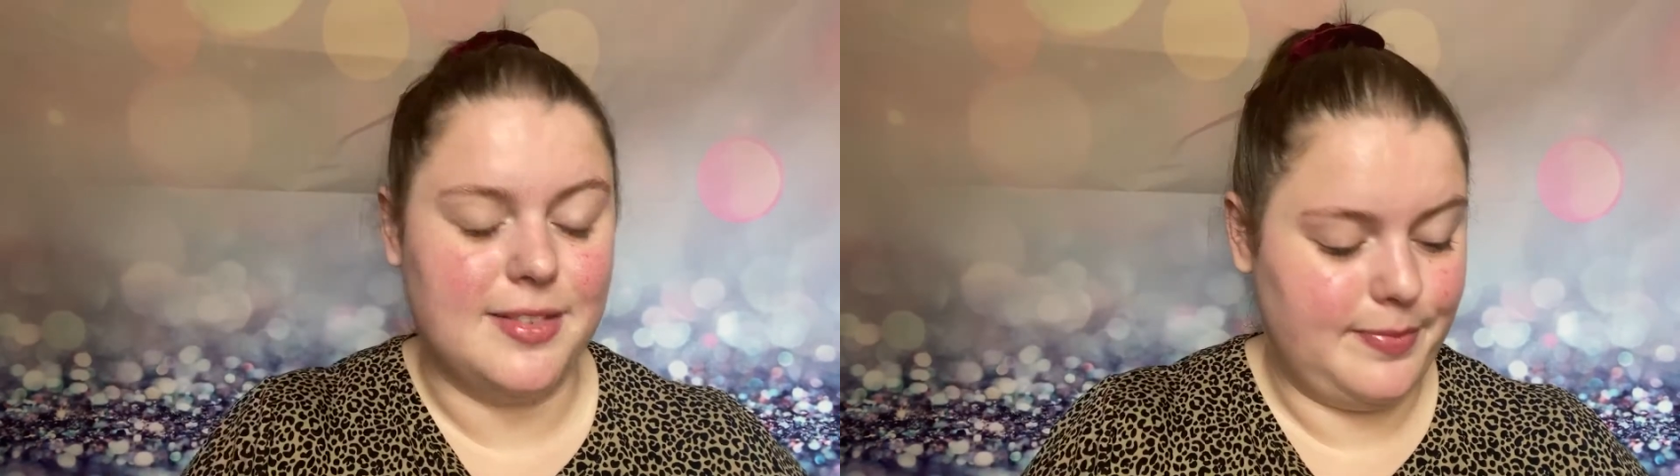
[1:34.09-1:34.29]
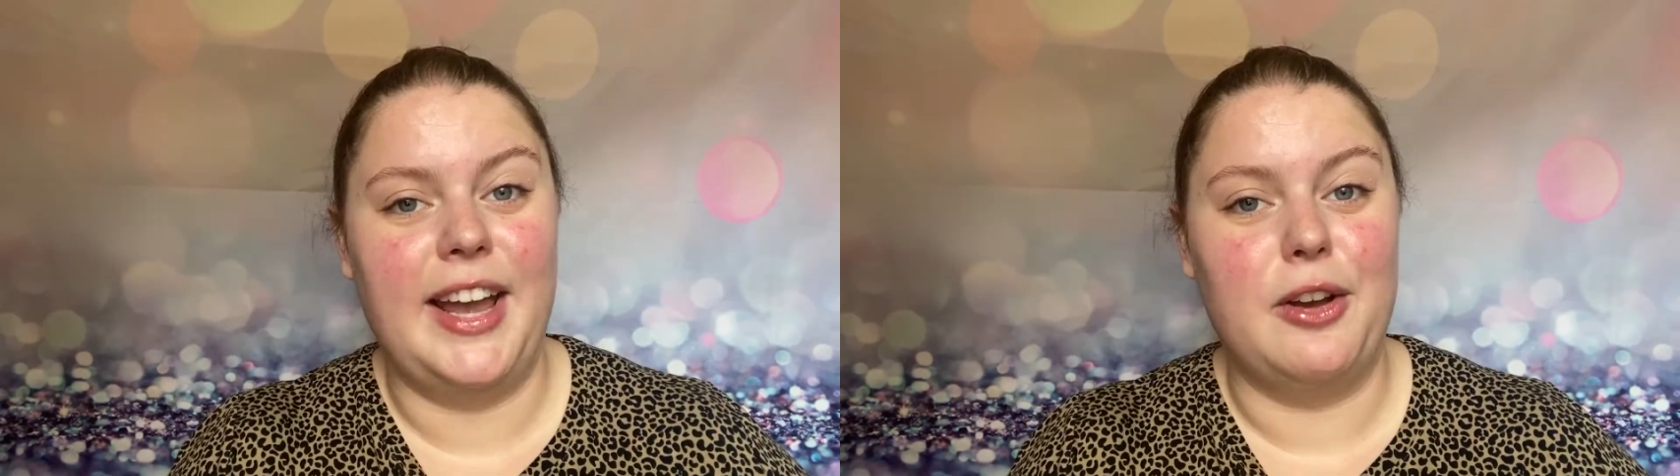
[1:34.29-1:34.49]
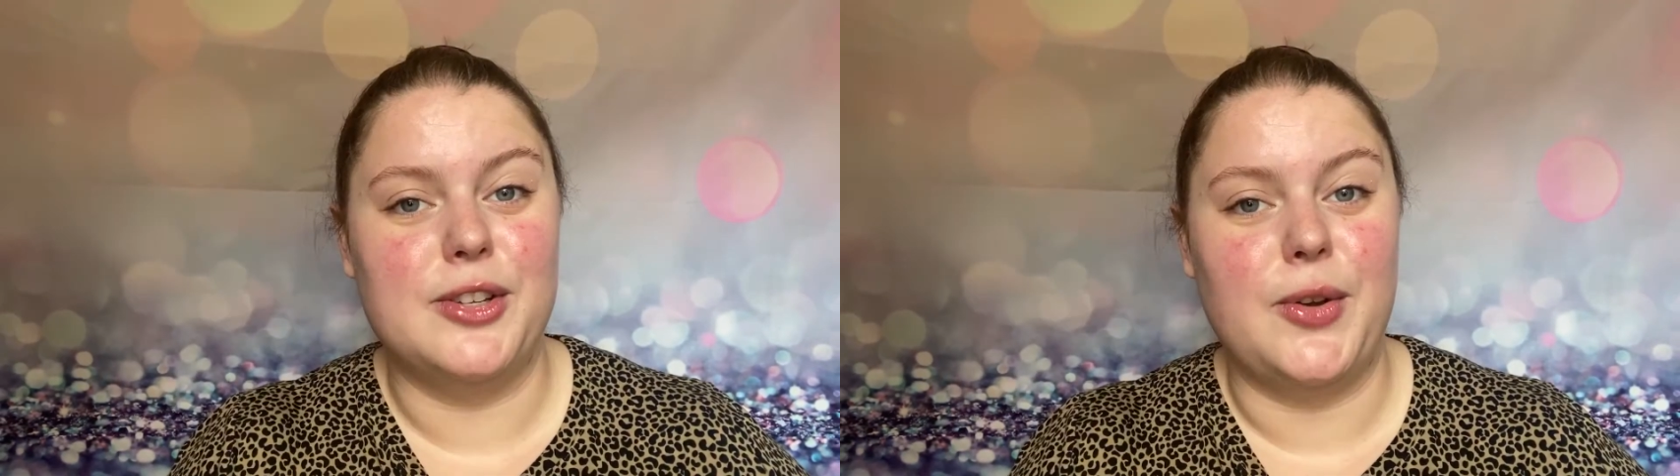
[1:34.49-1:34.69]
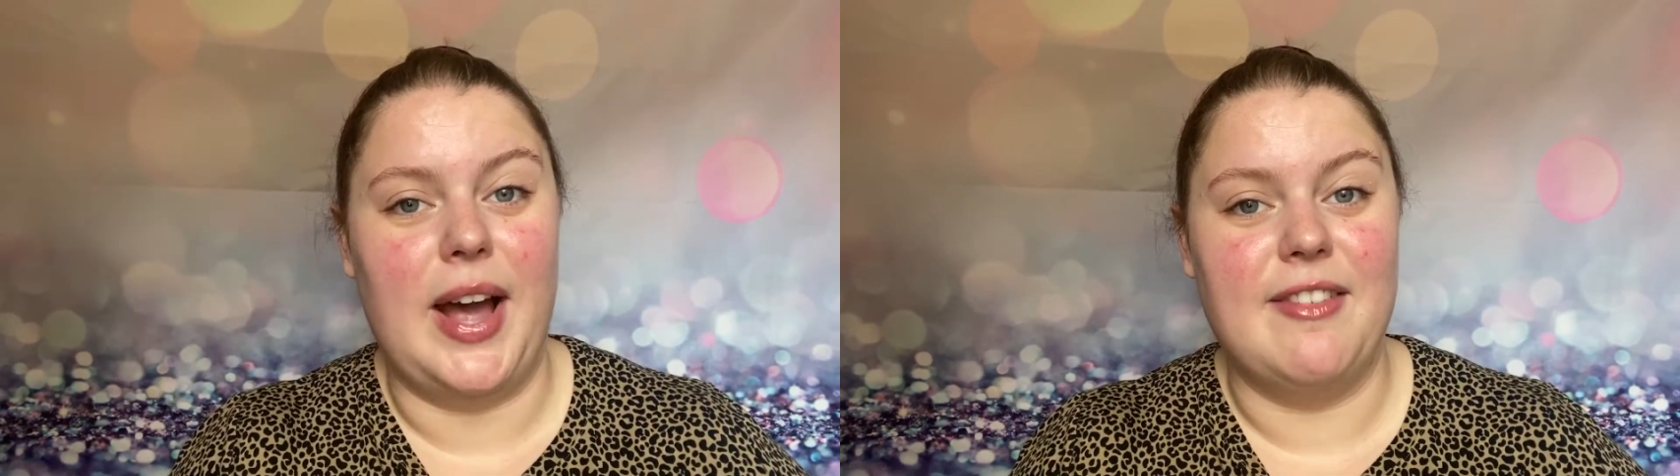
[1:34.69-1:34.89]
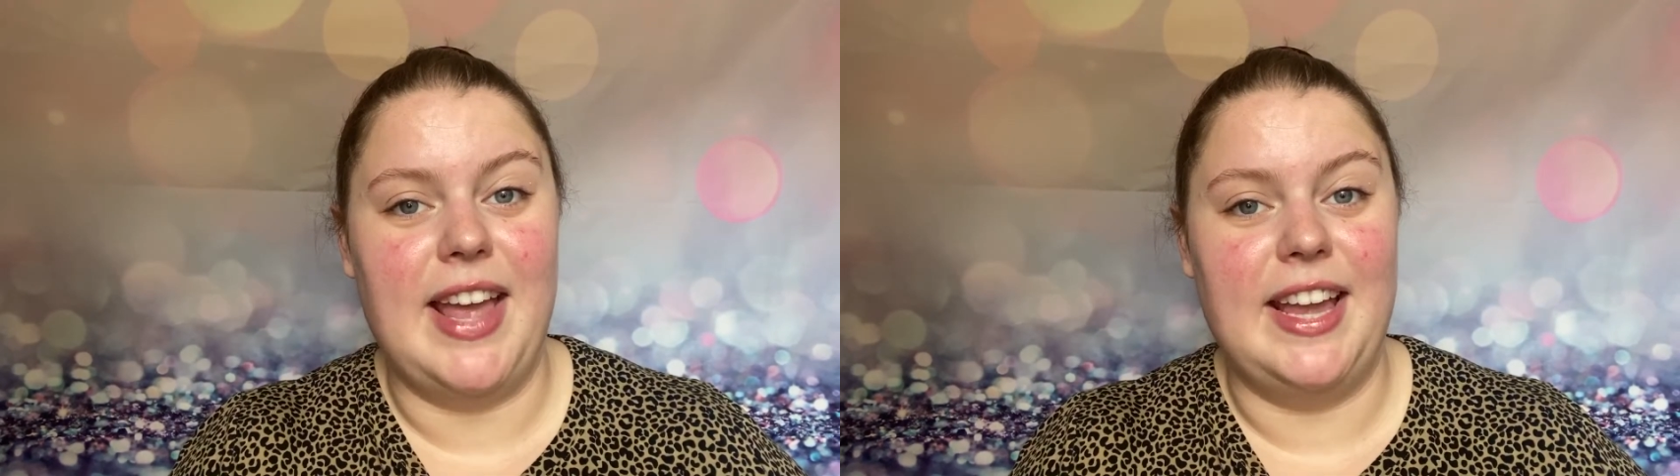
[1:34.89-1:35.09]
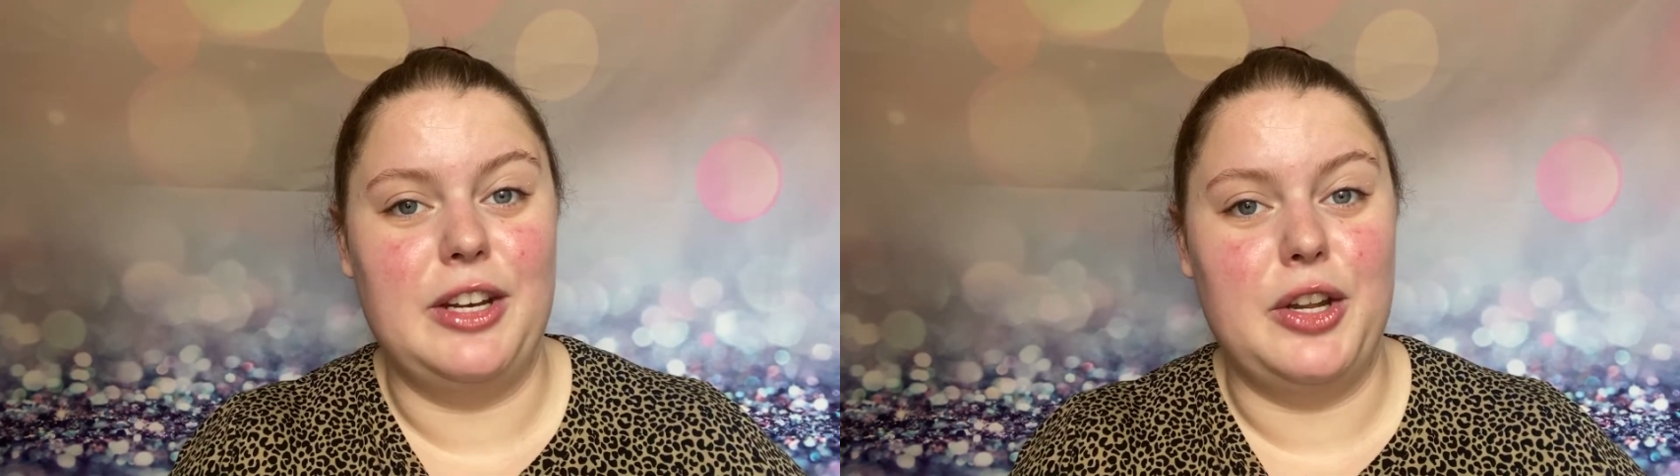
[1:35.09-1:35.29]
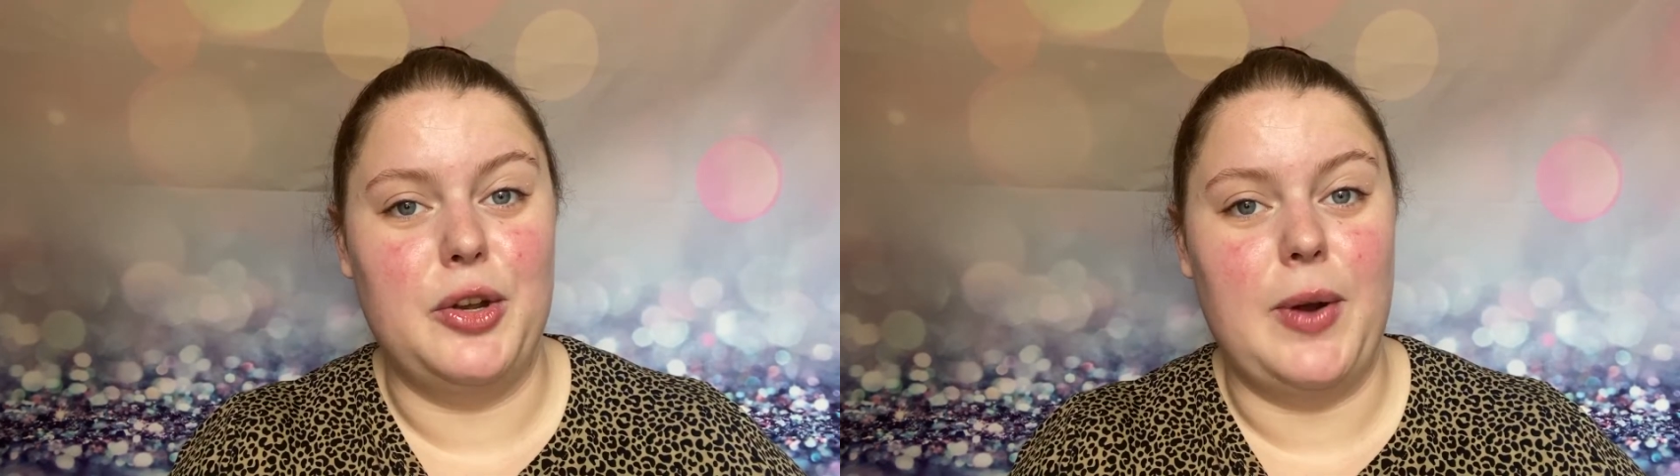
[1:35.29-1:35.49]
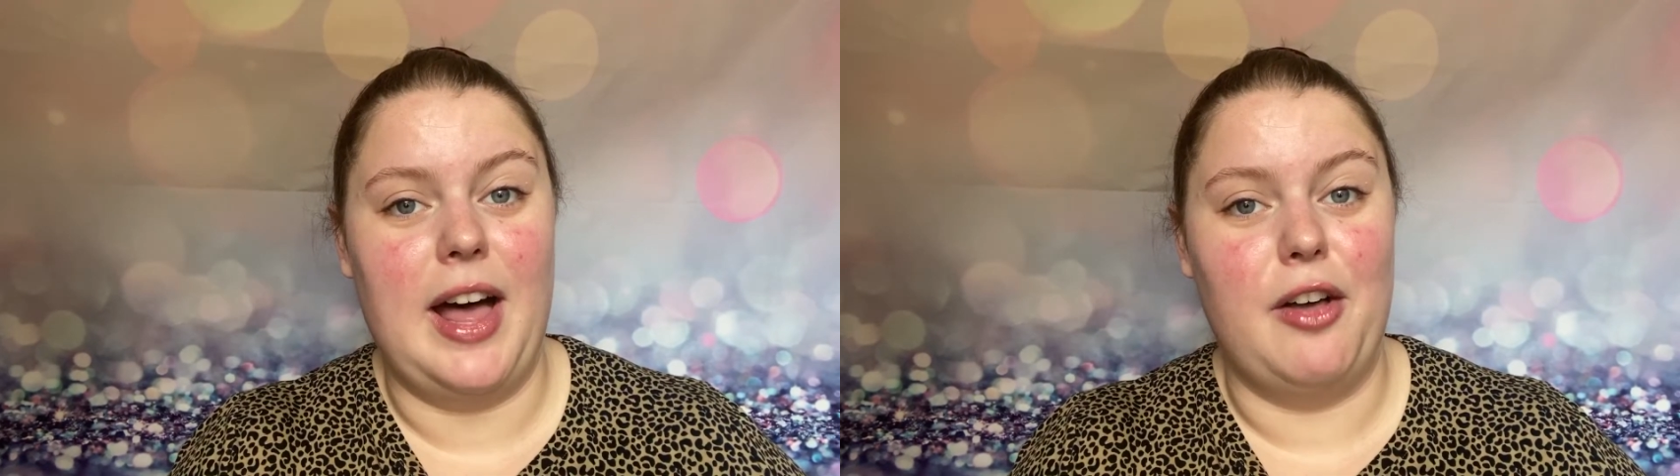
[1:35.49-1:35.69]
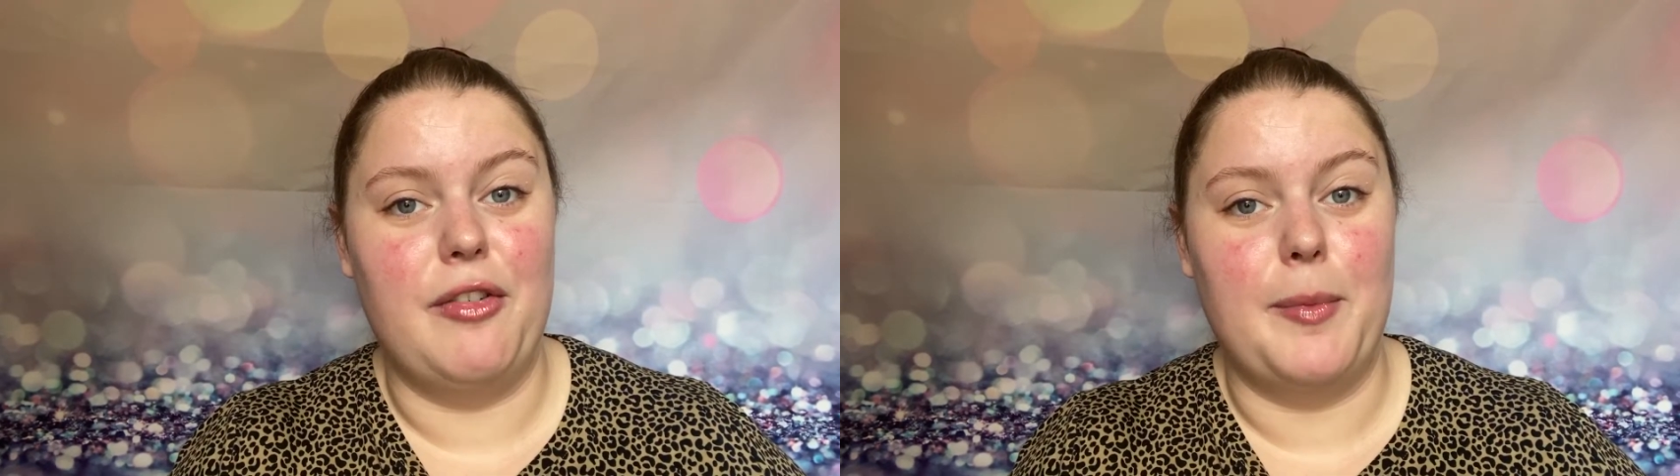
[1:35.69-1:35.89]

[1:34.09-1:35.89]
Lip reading: I also have a new e.l.f.